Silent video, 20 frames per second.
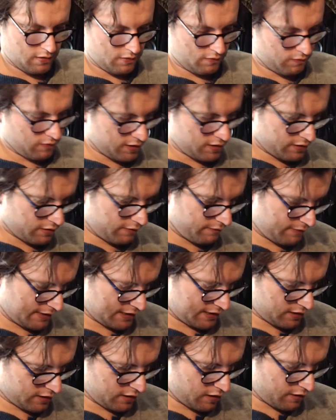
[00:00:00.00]
What have we
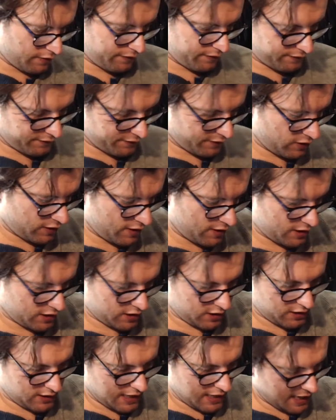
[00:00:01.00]
got for the
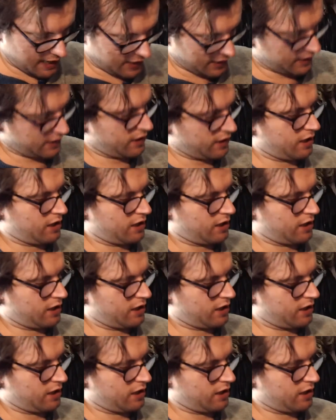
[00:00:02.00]
snack?